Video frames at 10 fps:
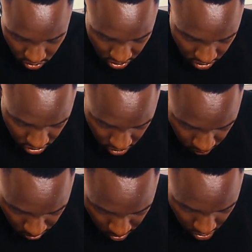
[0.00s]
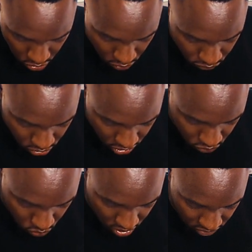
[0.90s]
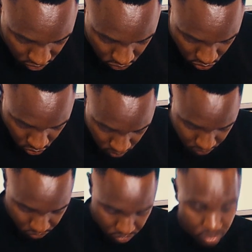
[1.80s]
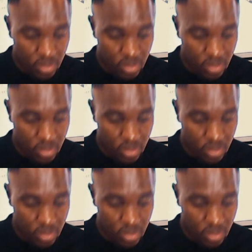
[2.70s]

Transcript: kindly don't forget to ask. So